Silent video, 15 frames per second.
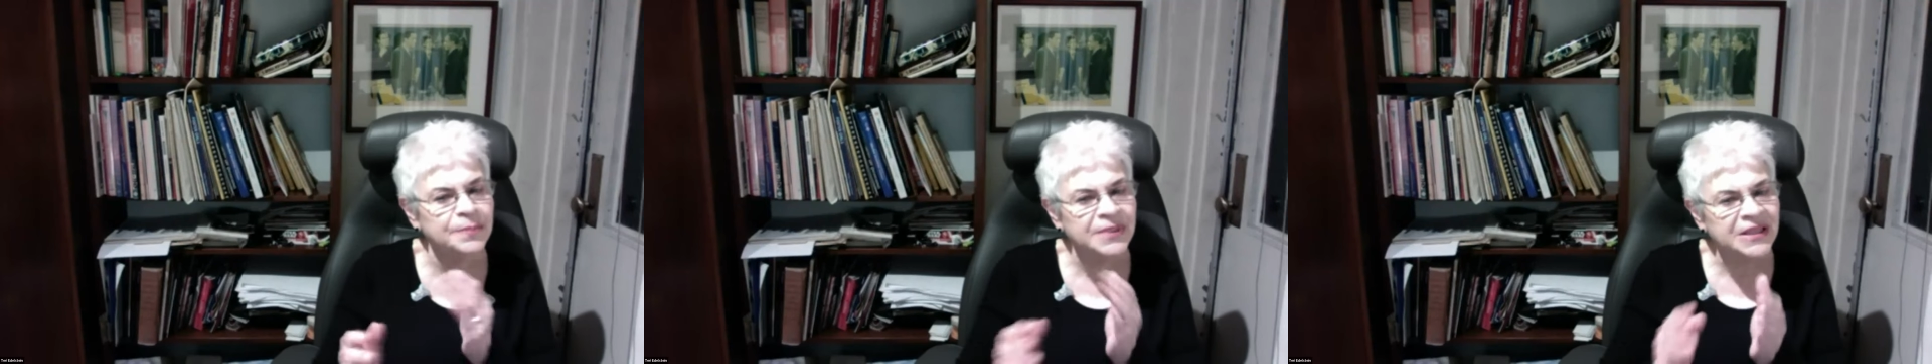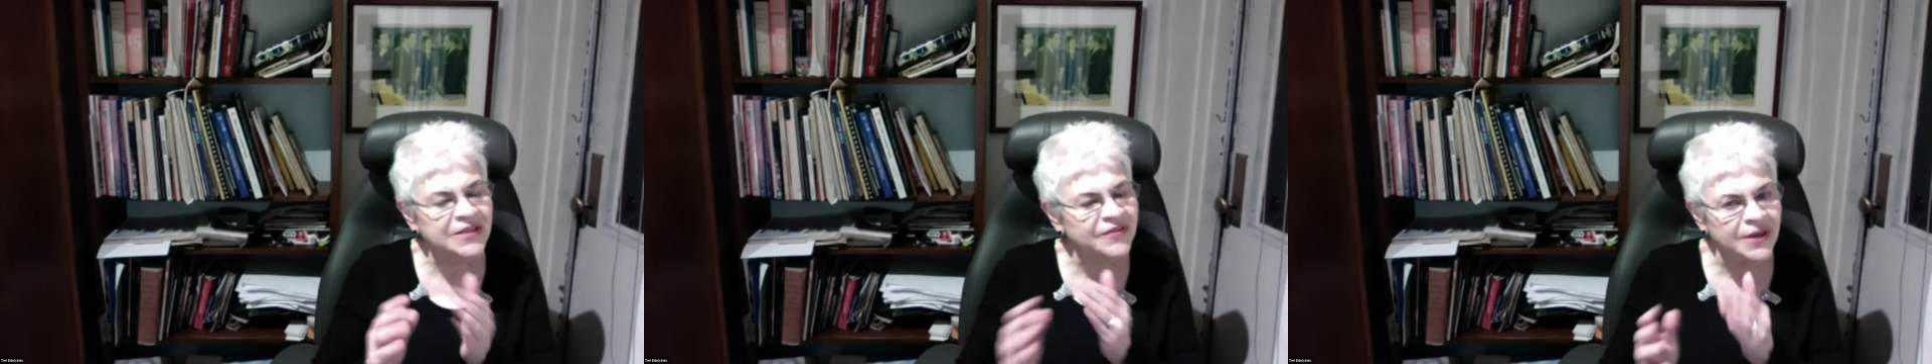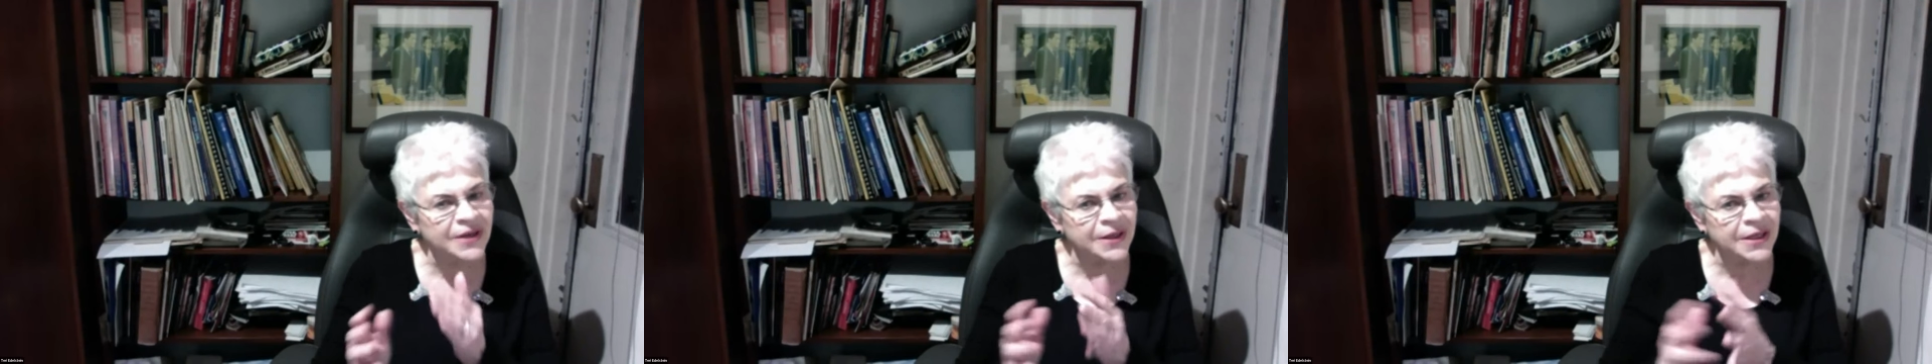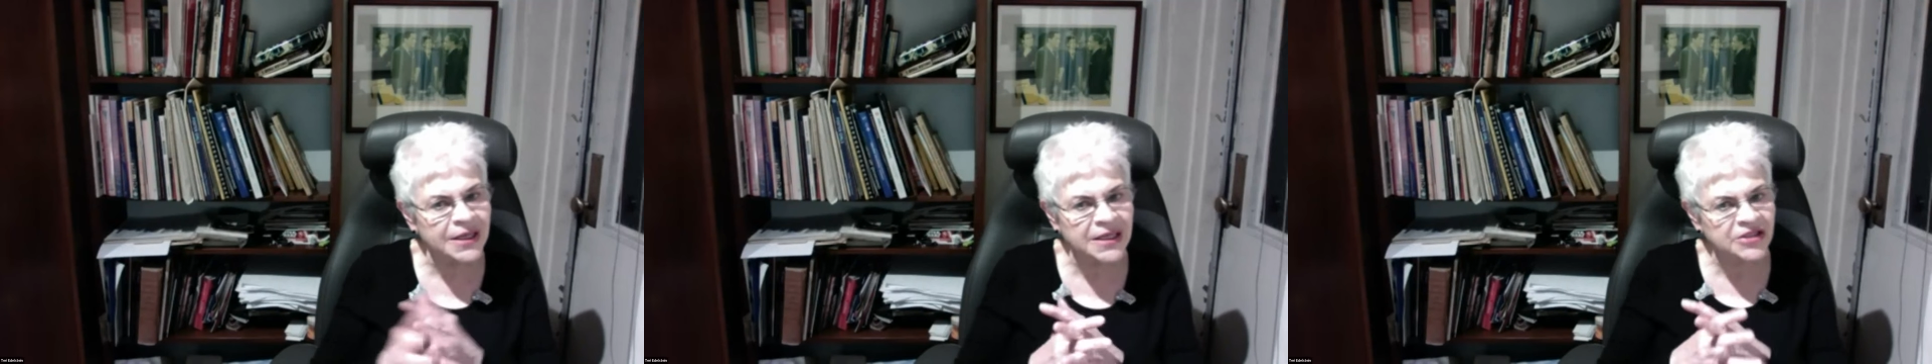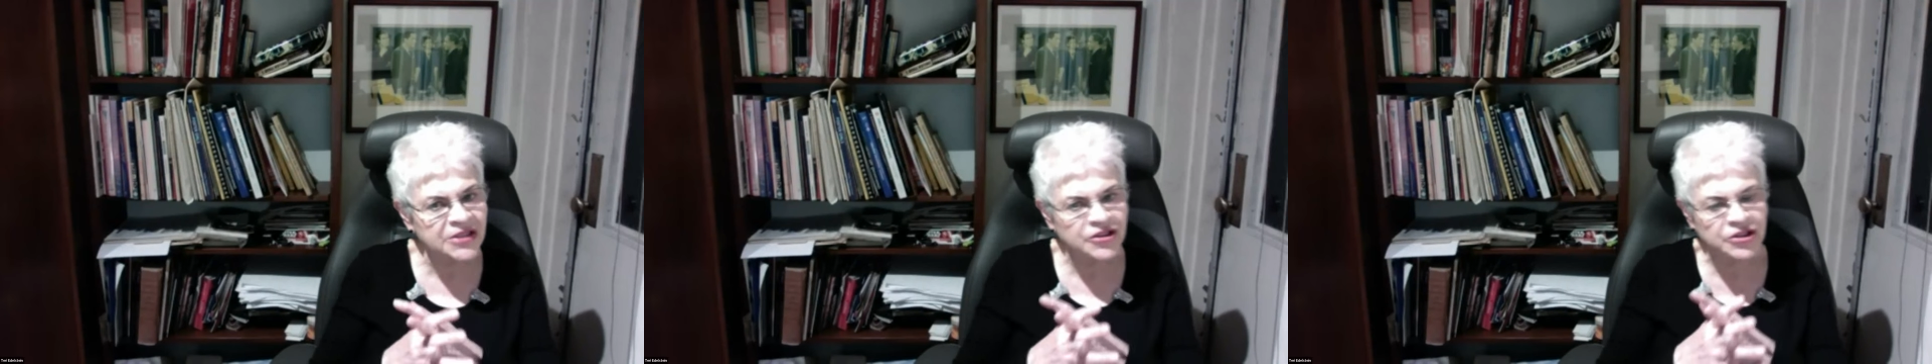big
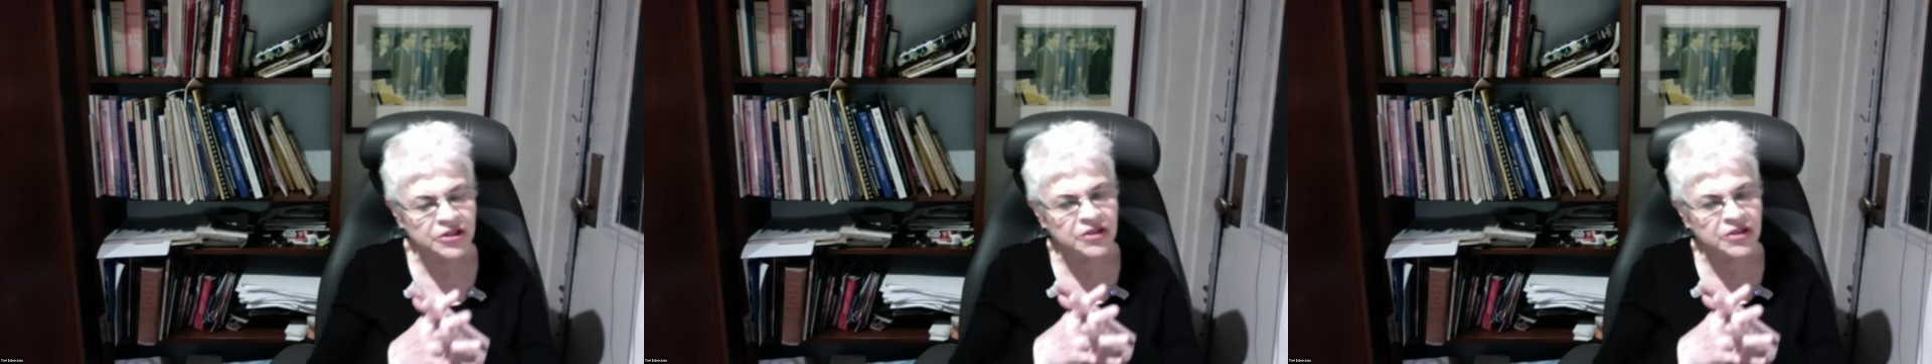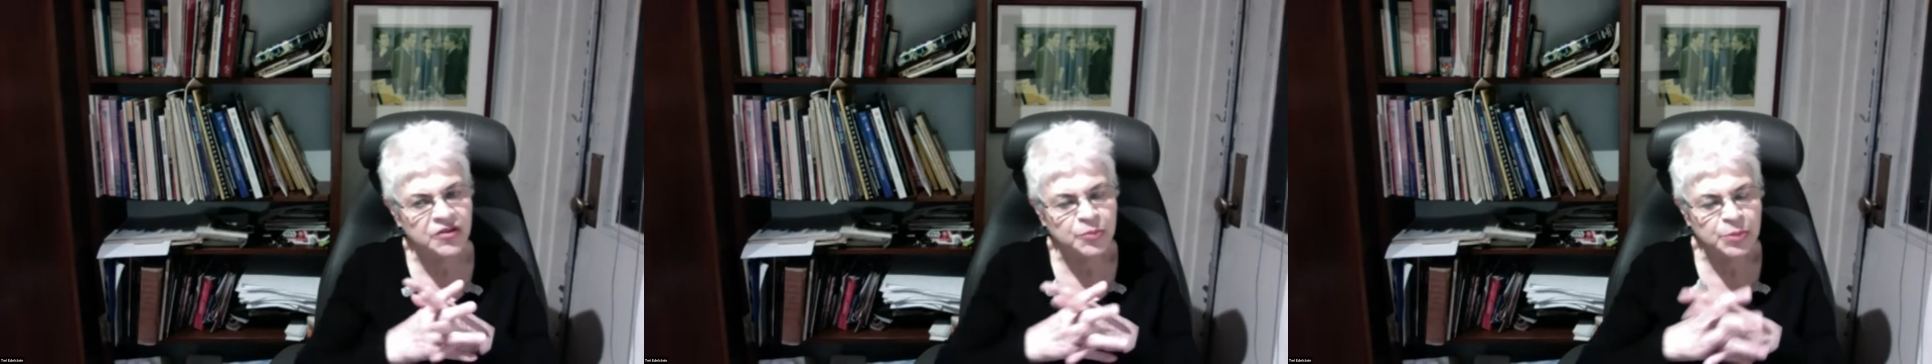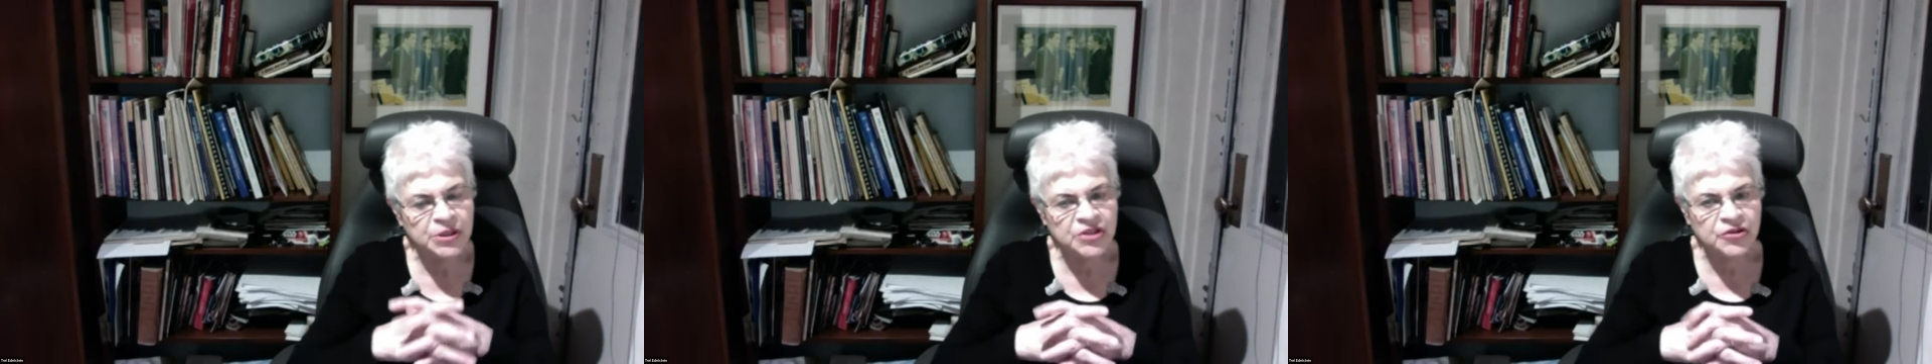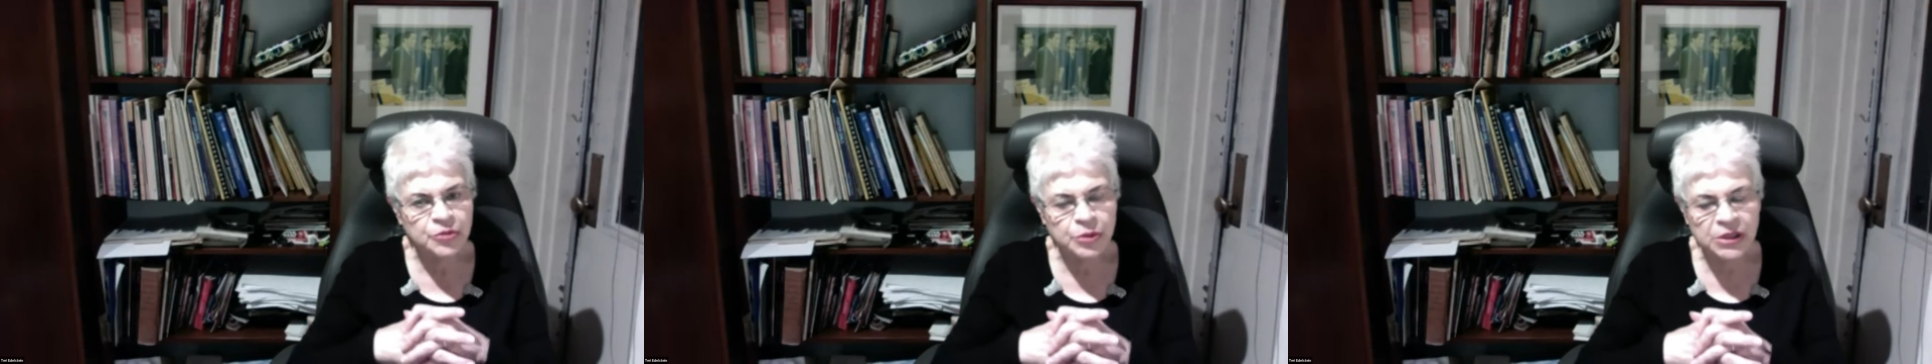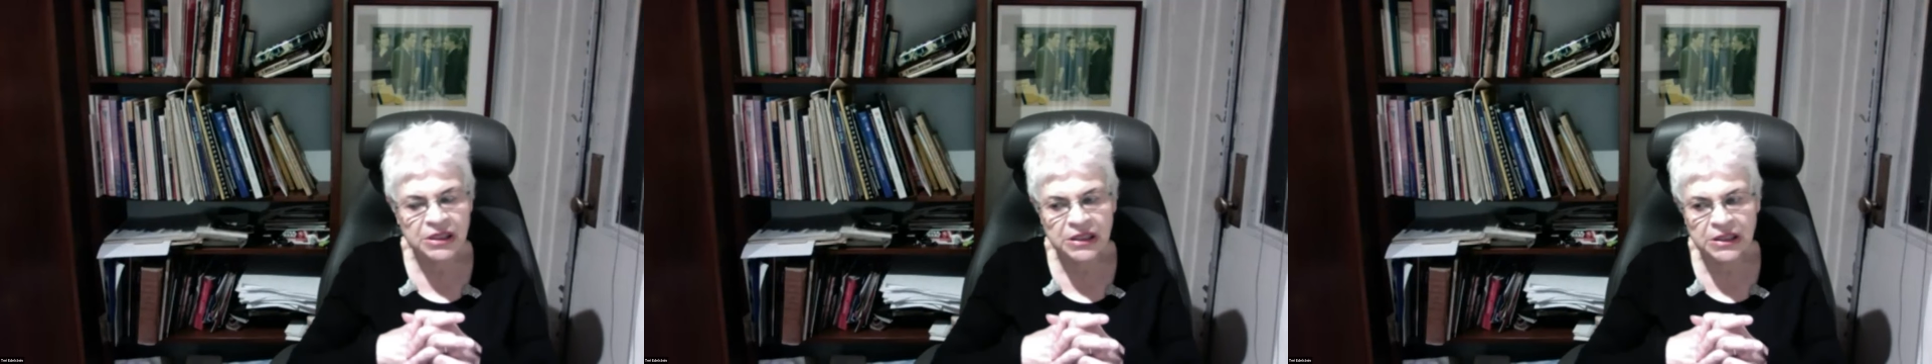variations
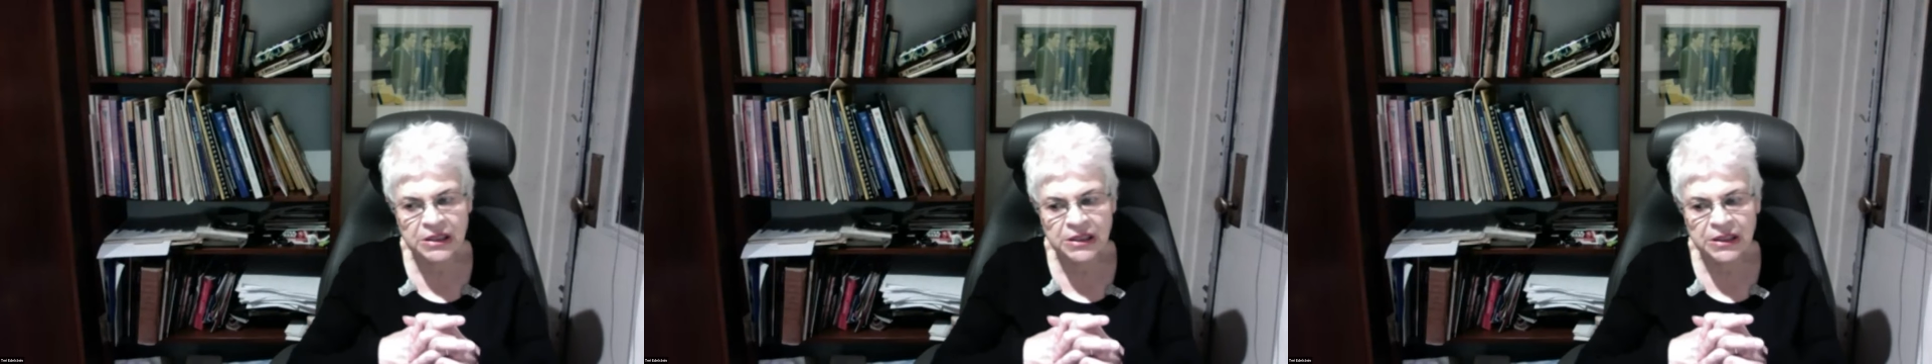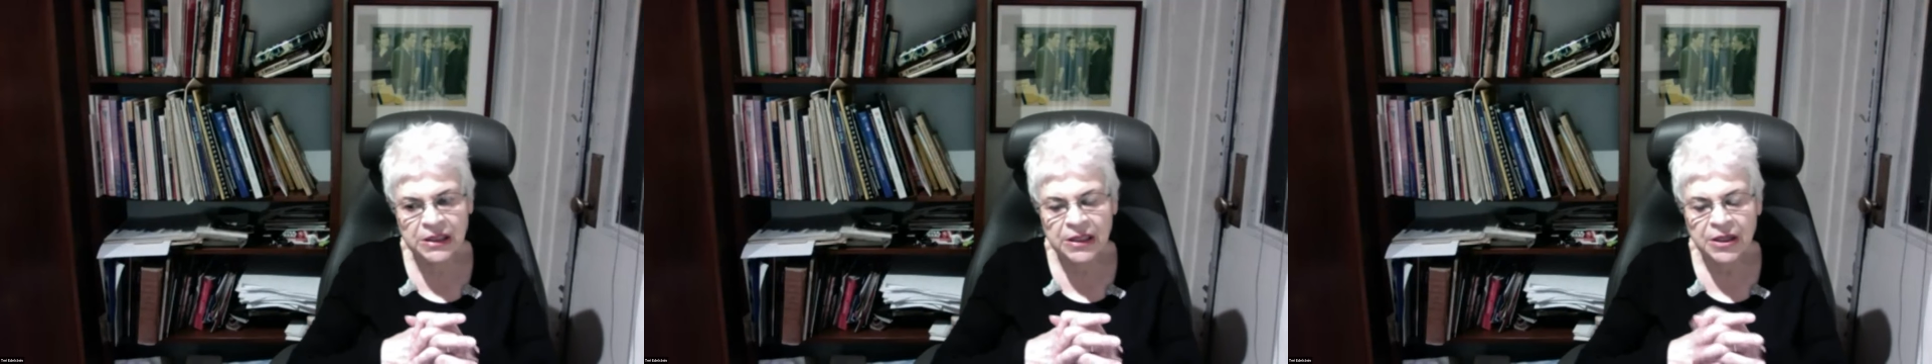between